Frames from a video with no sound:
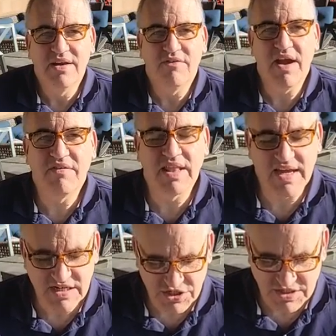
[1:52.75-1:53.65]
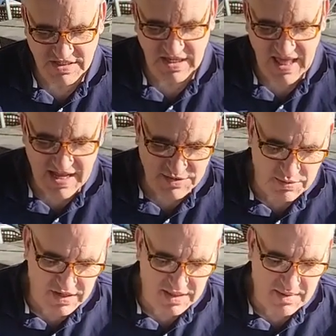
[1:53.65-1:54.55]
Revelations, the last
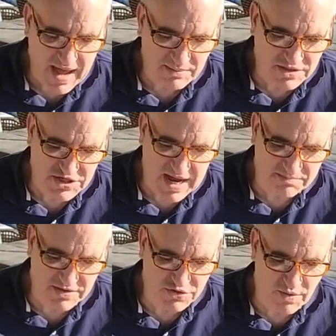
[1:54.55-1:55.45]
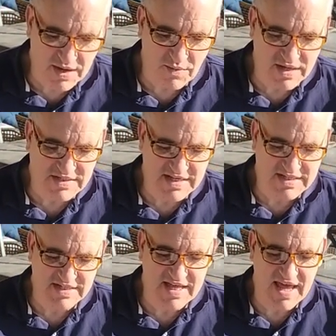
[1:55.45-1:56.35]
book of the Bible, chapter 21
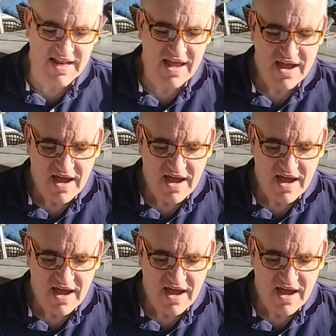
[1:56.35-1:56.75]
says, Then